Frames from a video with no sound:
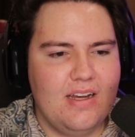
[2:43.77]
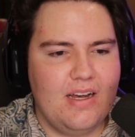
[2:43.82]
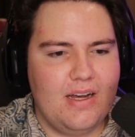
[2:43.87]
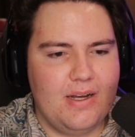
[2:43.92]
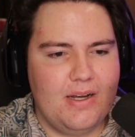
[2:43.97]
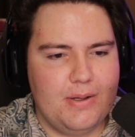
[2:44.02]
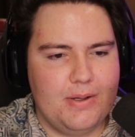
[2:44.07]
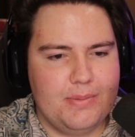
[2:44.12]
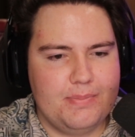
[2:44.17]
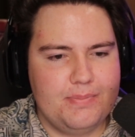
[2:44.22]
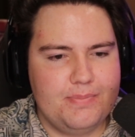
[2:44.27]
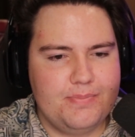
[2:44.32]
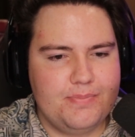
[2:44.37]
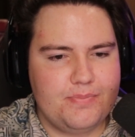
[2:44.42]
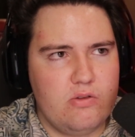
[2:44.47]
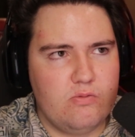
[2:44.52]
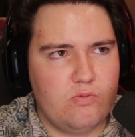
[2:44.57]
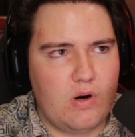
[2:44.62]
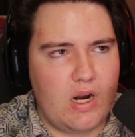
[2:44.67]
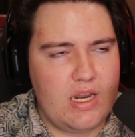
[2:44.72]

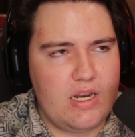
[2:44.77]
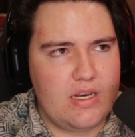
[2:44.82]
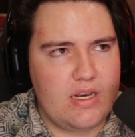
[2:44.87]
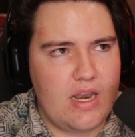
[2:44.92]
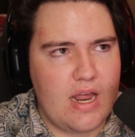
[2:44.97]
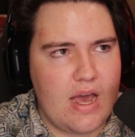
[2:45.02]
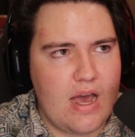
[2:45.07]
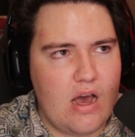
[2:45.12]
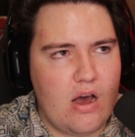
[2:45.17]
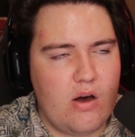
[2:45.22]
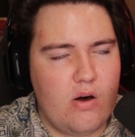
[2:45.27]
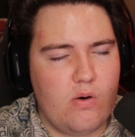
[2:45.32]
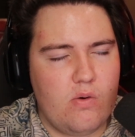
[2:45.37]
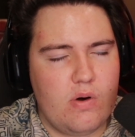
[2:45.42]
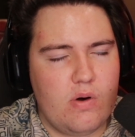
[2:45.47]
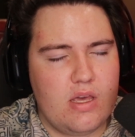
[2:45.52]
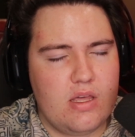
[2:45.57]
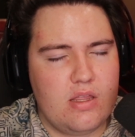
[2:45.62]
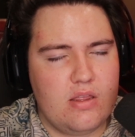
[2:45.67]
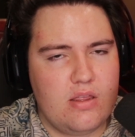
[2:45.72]
Right
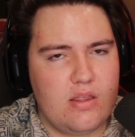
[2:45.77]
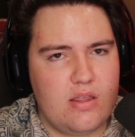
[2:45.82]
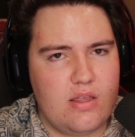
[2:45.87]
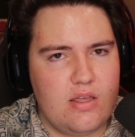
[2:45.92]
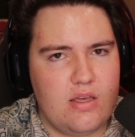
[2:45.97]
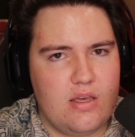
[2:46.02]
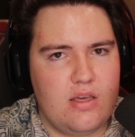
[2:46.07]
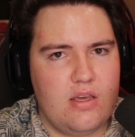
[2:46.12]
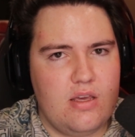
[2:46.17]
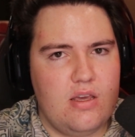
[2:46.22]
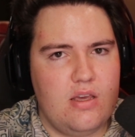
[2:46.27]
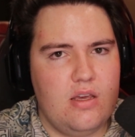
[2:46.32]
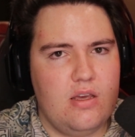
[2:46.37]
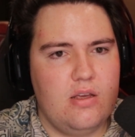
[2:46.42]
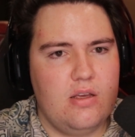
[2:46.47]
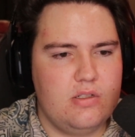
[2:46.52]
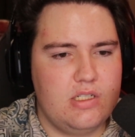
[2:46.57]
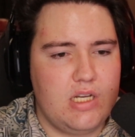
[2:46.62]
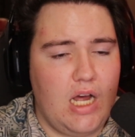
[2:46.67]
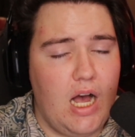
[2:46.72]
now in
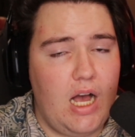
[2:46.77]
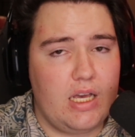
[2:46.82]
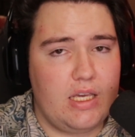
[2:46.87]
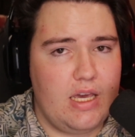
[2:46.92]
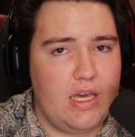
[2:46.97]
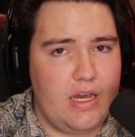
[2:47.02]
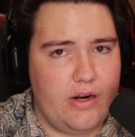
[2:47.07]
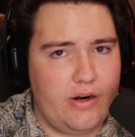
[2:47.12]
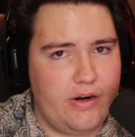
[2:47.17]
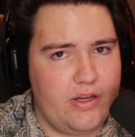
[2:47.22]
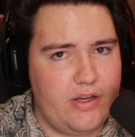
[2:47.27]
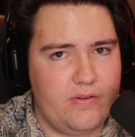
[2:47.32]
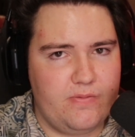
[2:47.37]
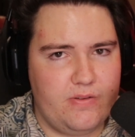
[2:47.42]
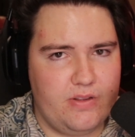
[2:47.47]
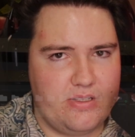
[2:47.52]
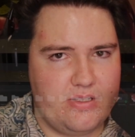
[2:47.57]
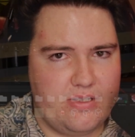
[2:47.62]
the dock area for the